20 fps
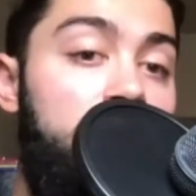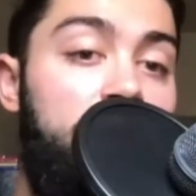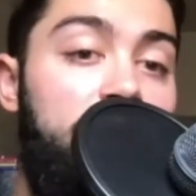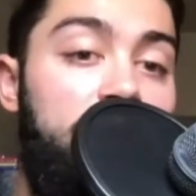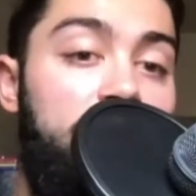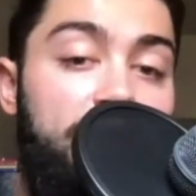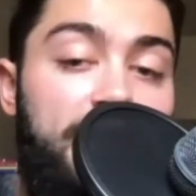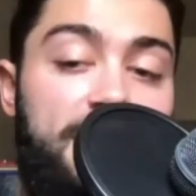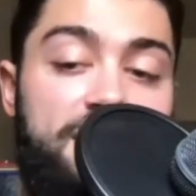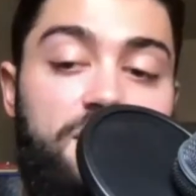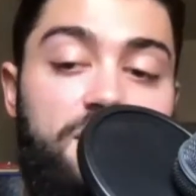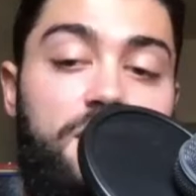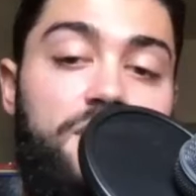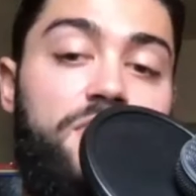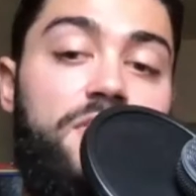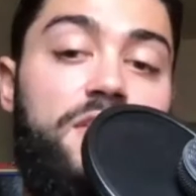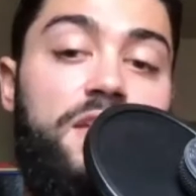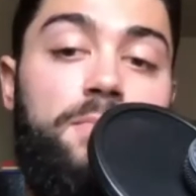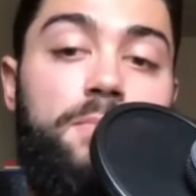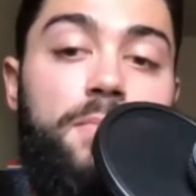And that's how I
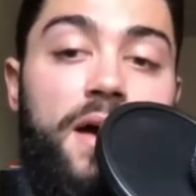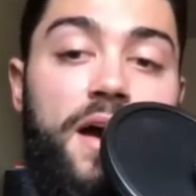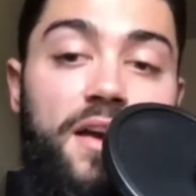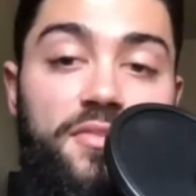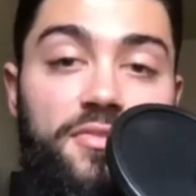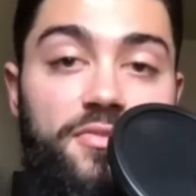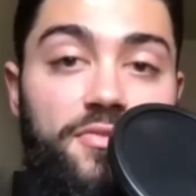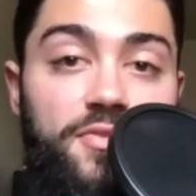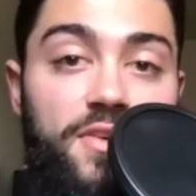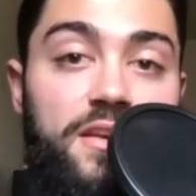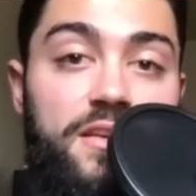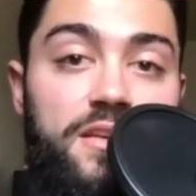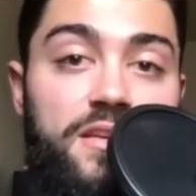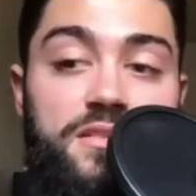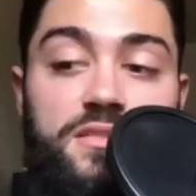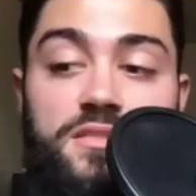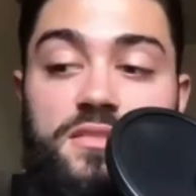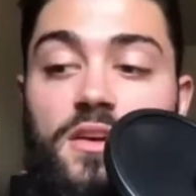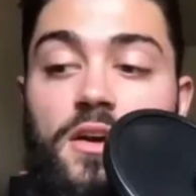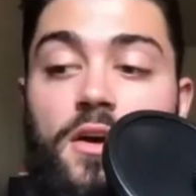think my
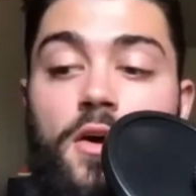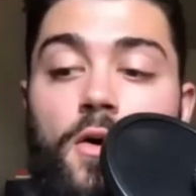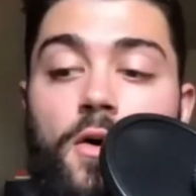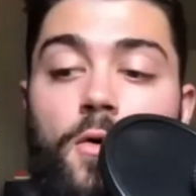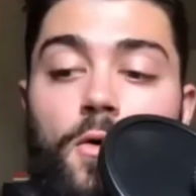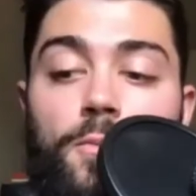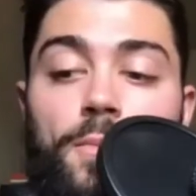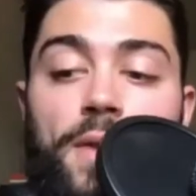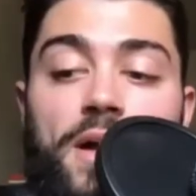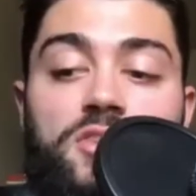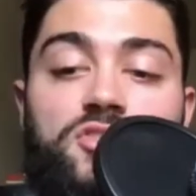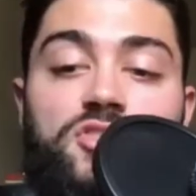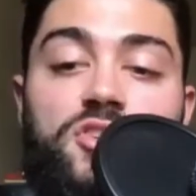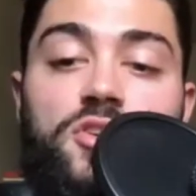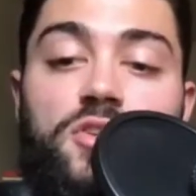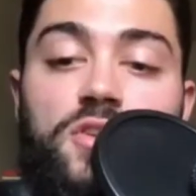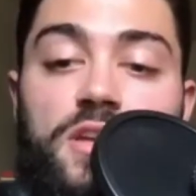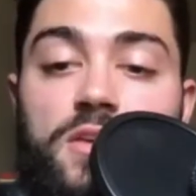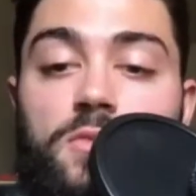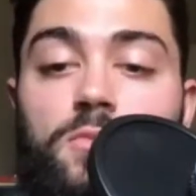fitness or my
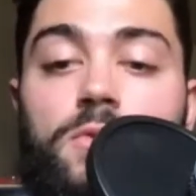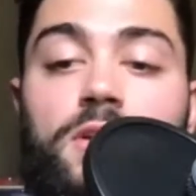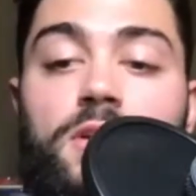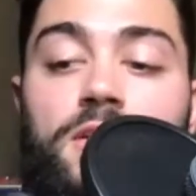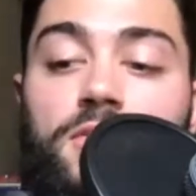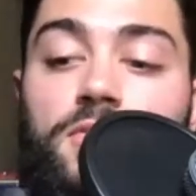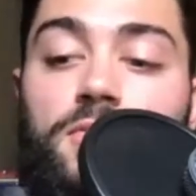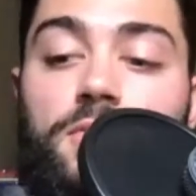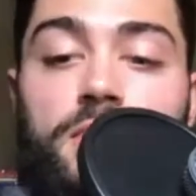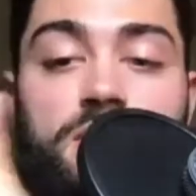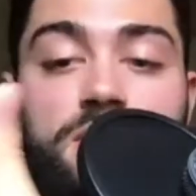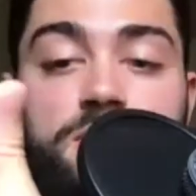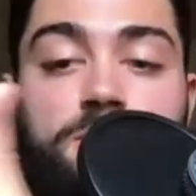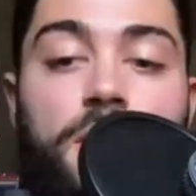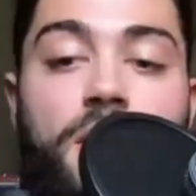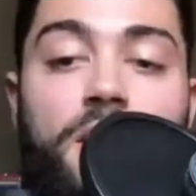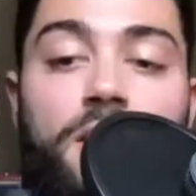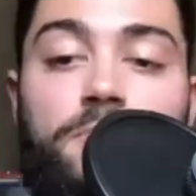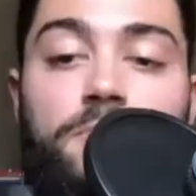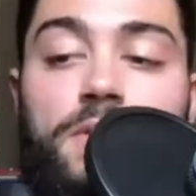journey with
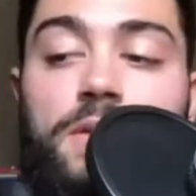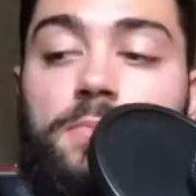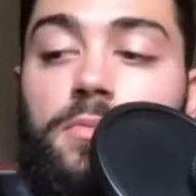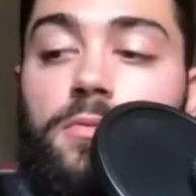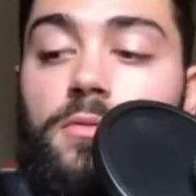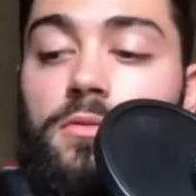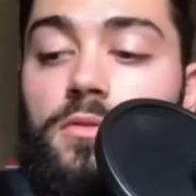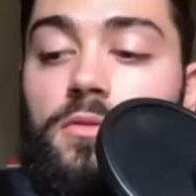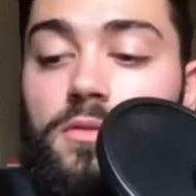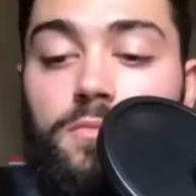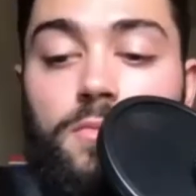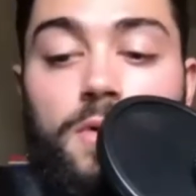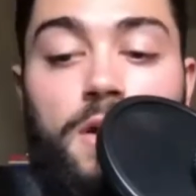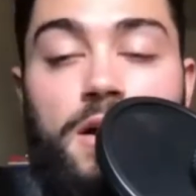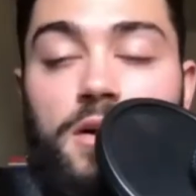inspiring people and